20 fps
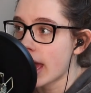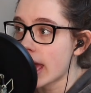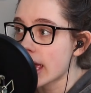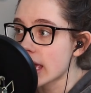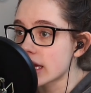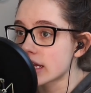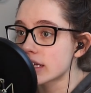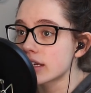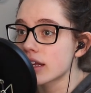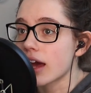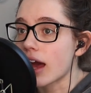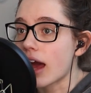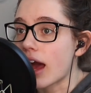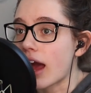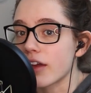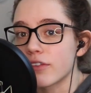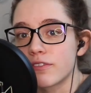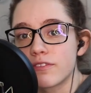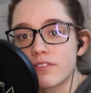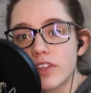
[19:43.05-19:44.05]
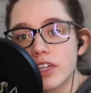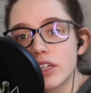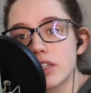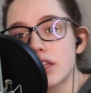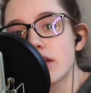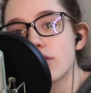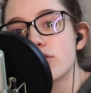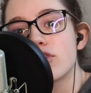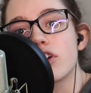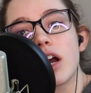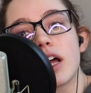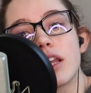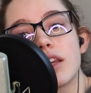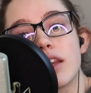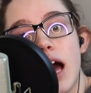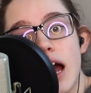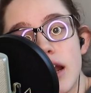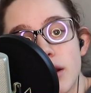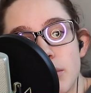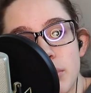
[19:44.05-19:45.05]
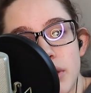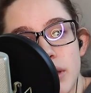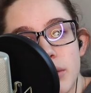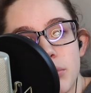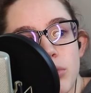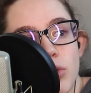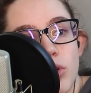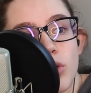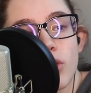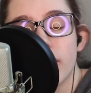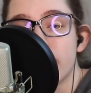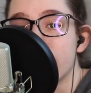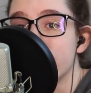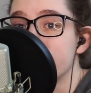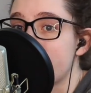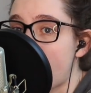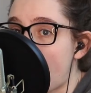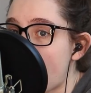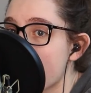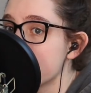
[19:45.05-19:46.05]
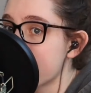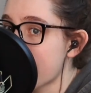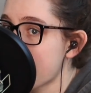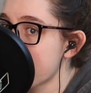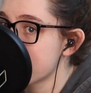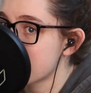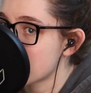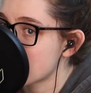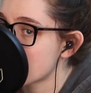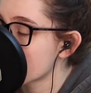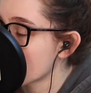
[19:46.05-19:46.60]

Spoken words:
And I feel like for a lot of people, that might be a